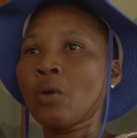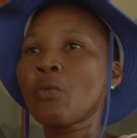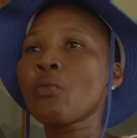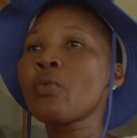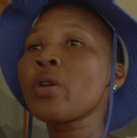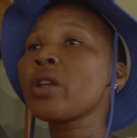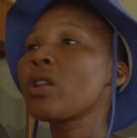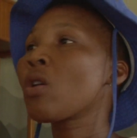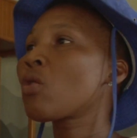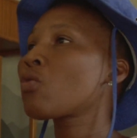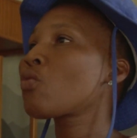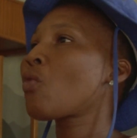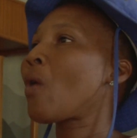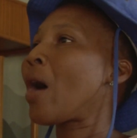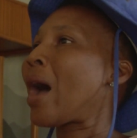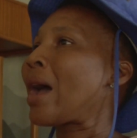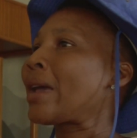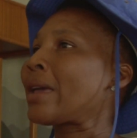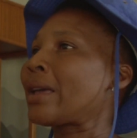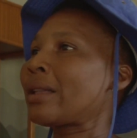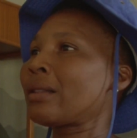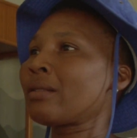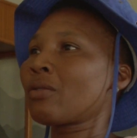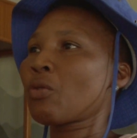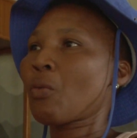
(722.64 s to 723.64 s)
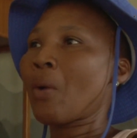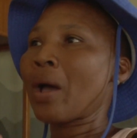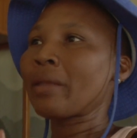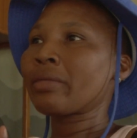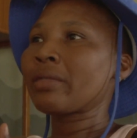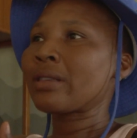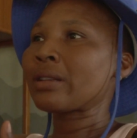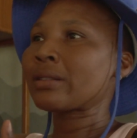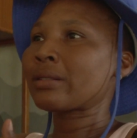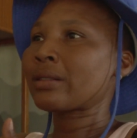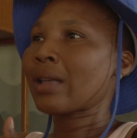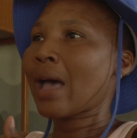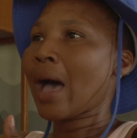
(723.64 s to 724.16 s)
We don't want
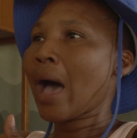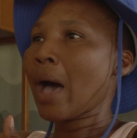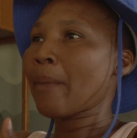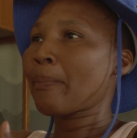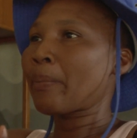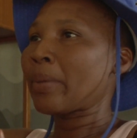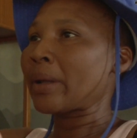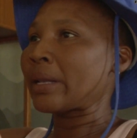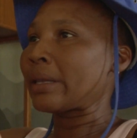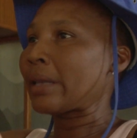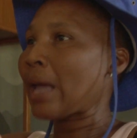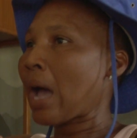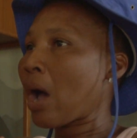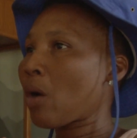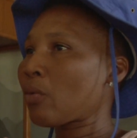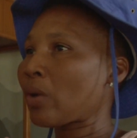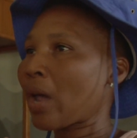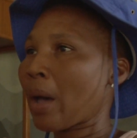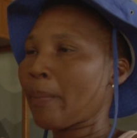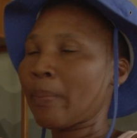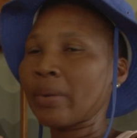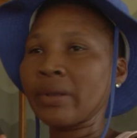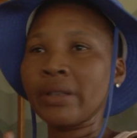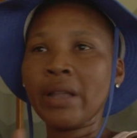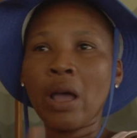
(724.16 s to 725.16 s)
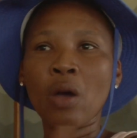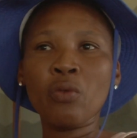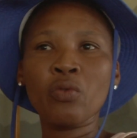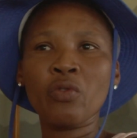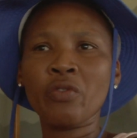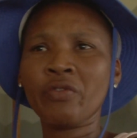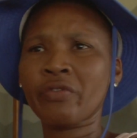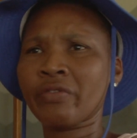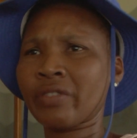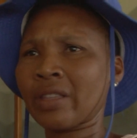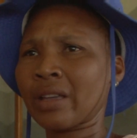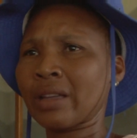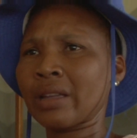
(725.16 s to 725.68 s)
this up and down
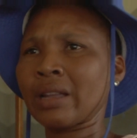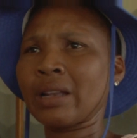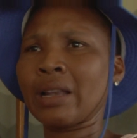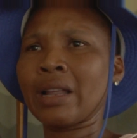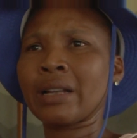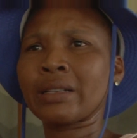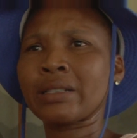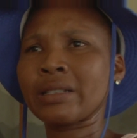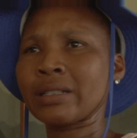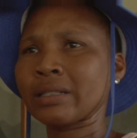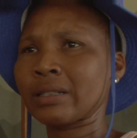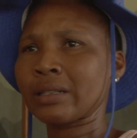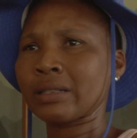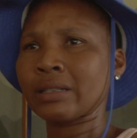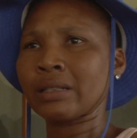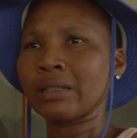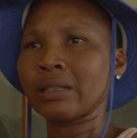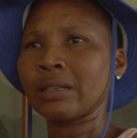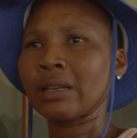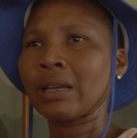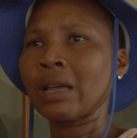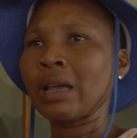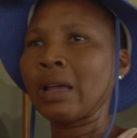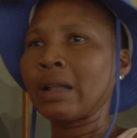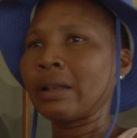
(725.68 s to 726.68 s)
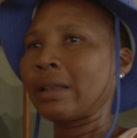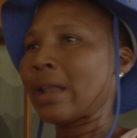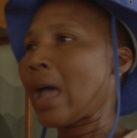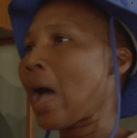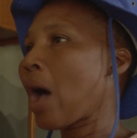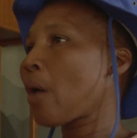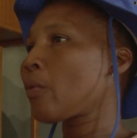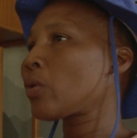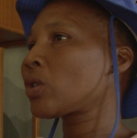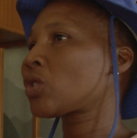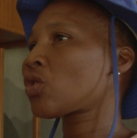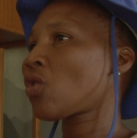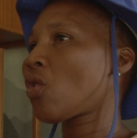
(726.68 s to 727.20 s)
of the electricity.
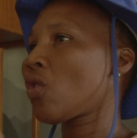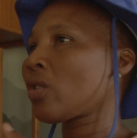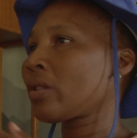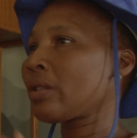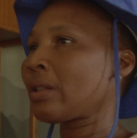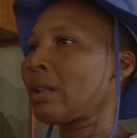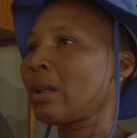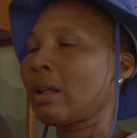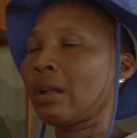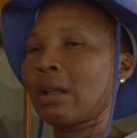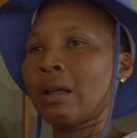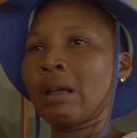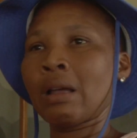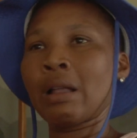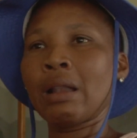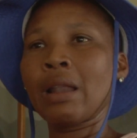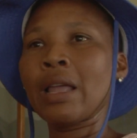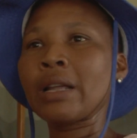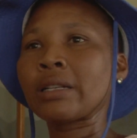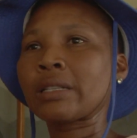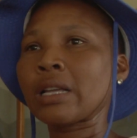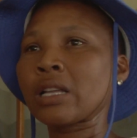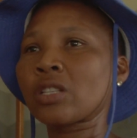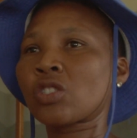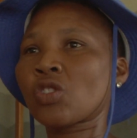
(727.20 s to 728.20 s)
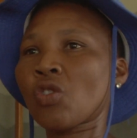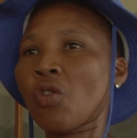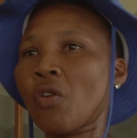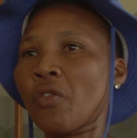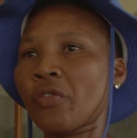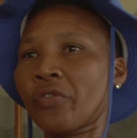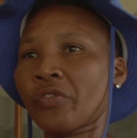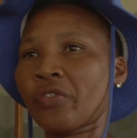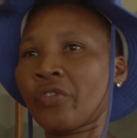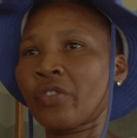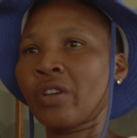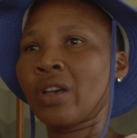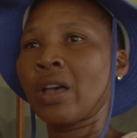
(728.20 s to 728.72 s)
Now it's on, later it's
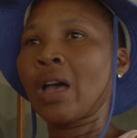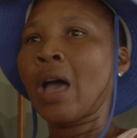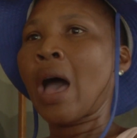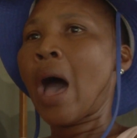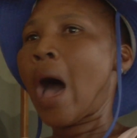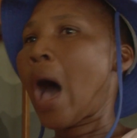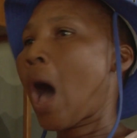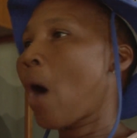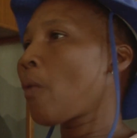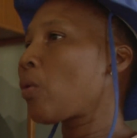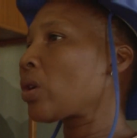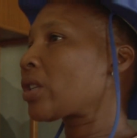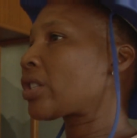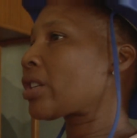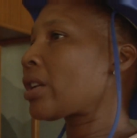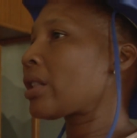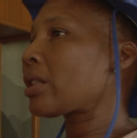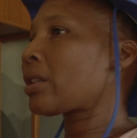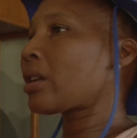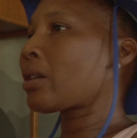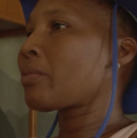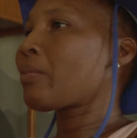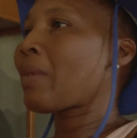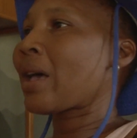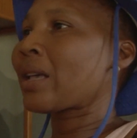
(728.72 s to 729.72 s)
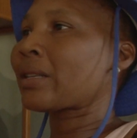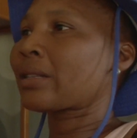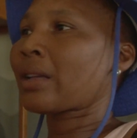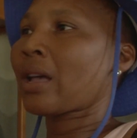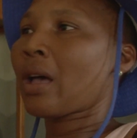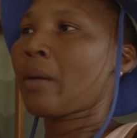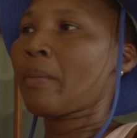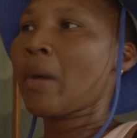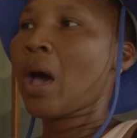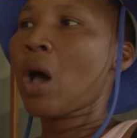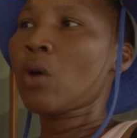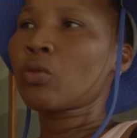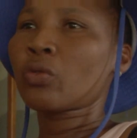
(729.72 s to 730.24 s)
off. Our children must
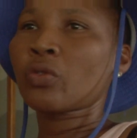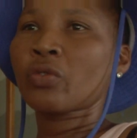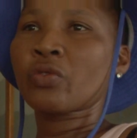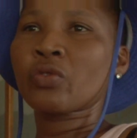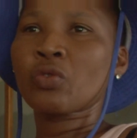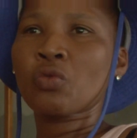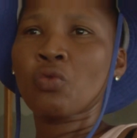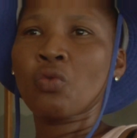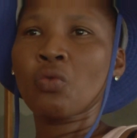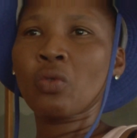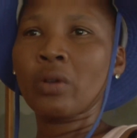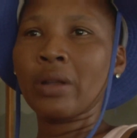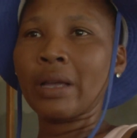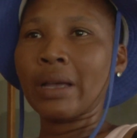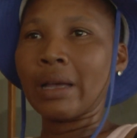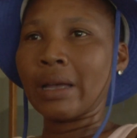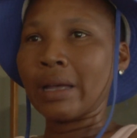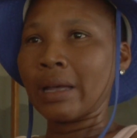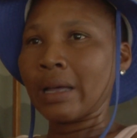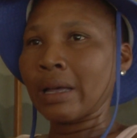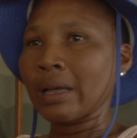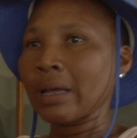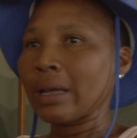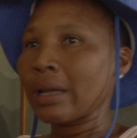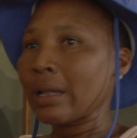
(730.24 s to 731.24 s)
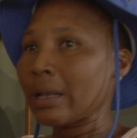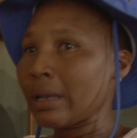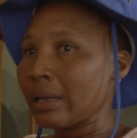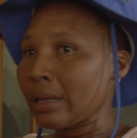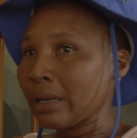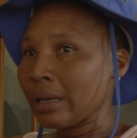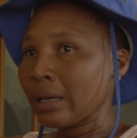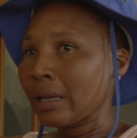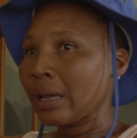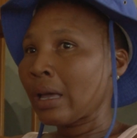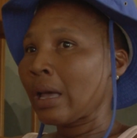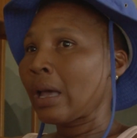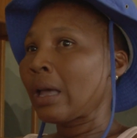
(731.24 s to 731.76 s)
come out of school early.
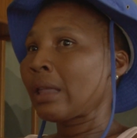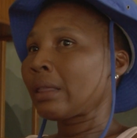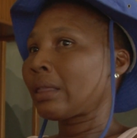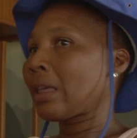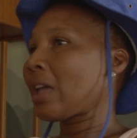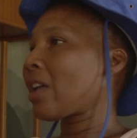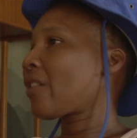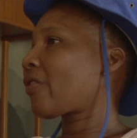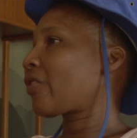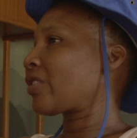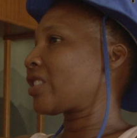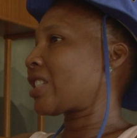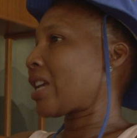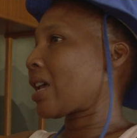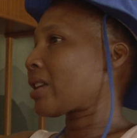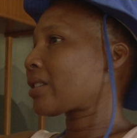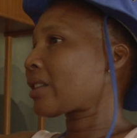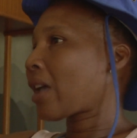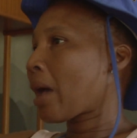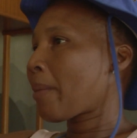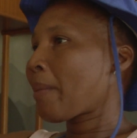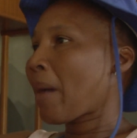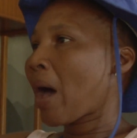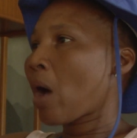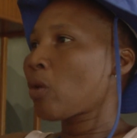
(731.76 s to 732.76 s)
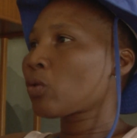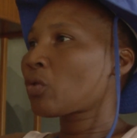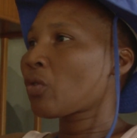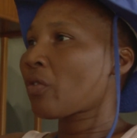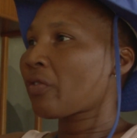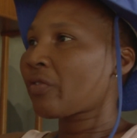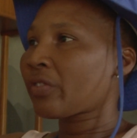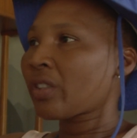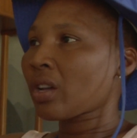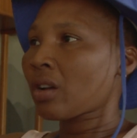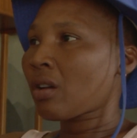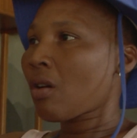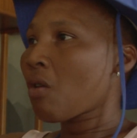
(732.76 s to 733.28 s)
They've just come out
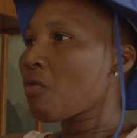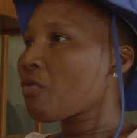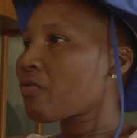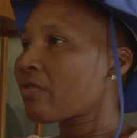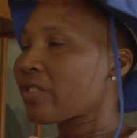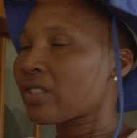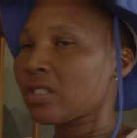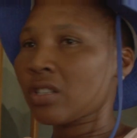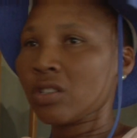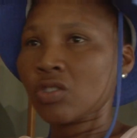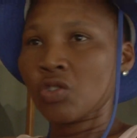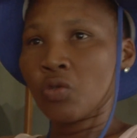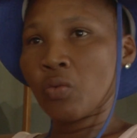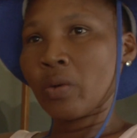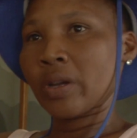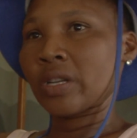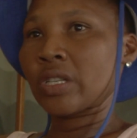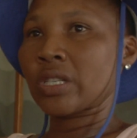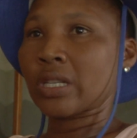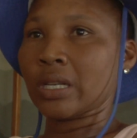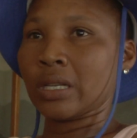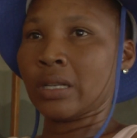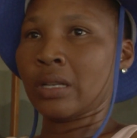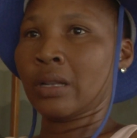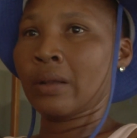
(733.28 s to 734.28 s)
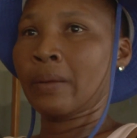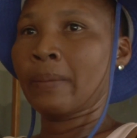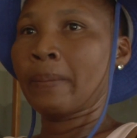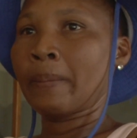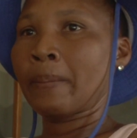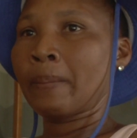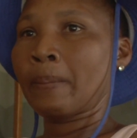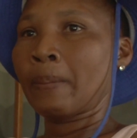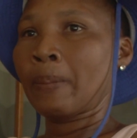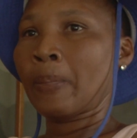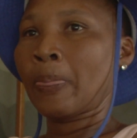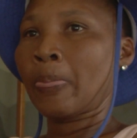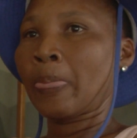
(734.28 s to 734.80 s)
of the COVID situation.
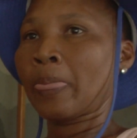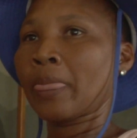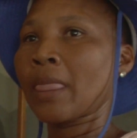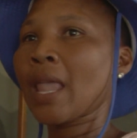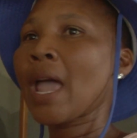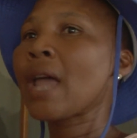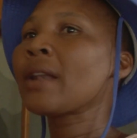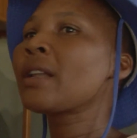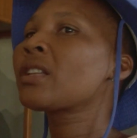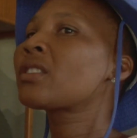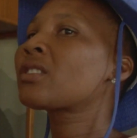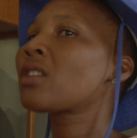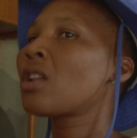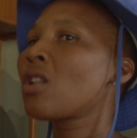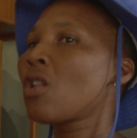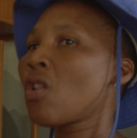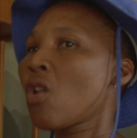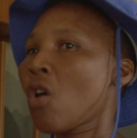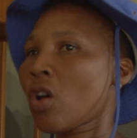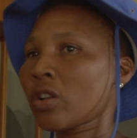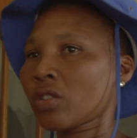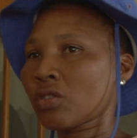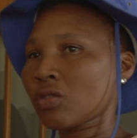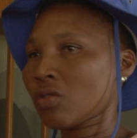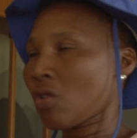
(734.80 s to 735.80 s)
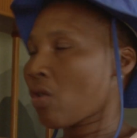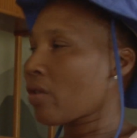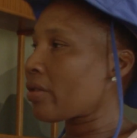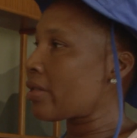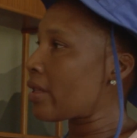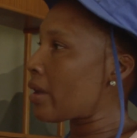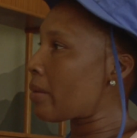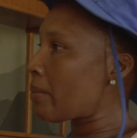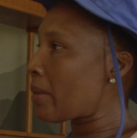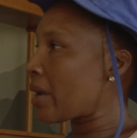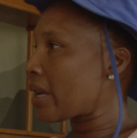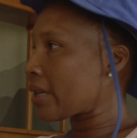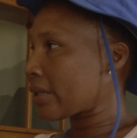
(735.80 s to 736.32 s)
And it's a lot on
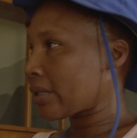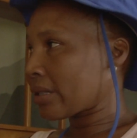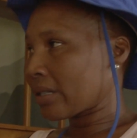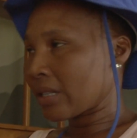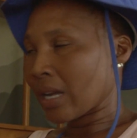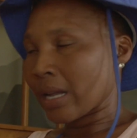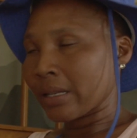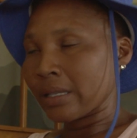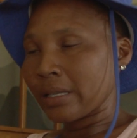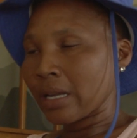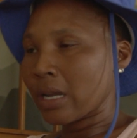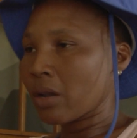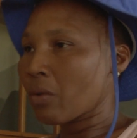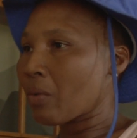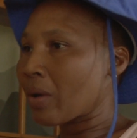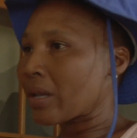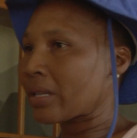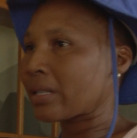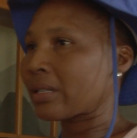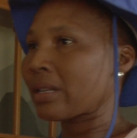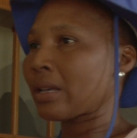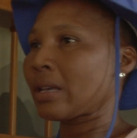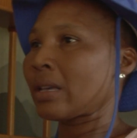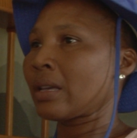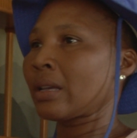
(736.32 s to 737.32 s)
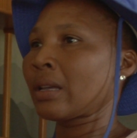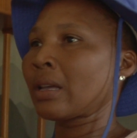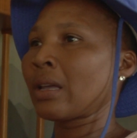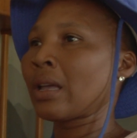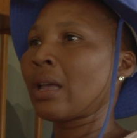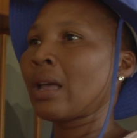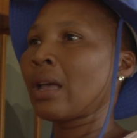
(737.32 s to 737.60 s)
them, as Chantel was saying.